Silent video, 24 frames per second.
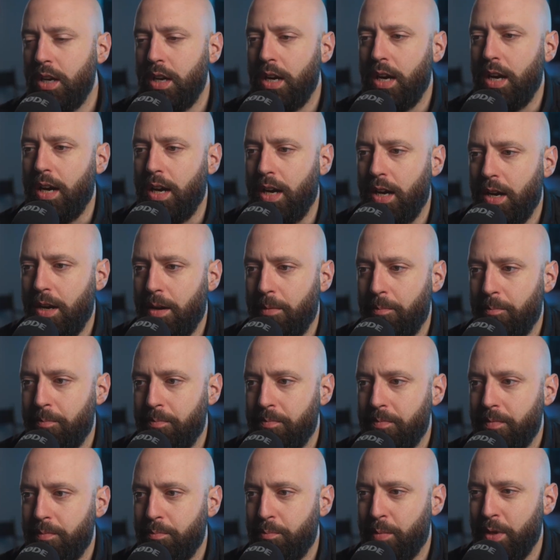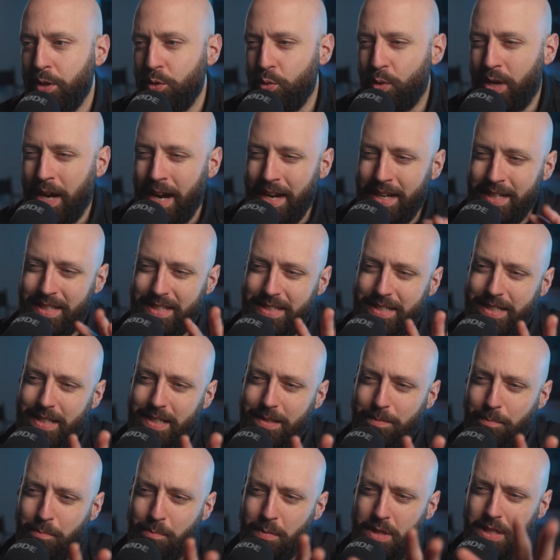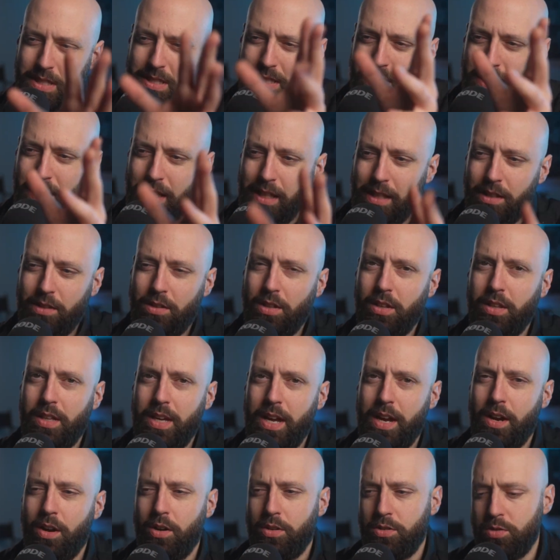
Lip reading: But you kind of see it misting into the air.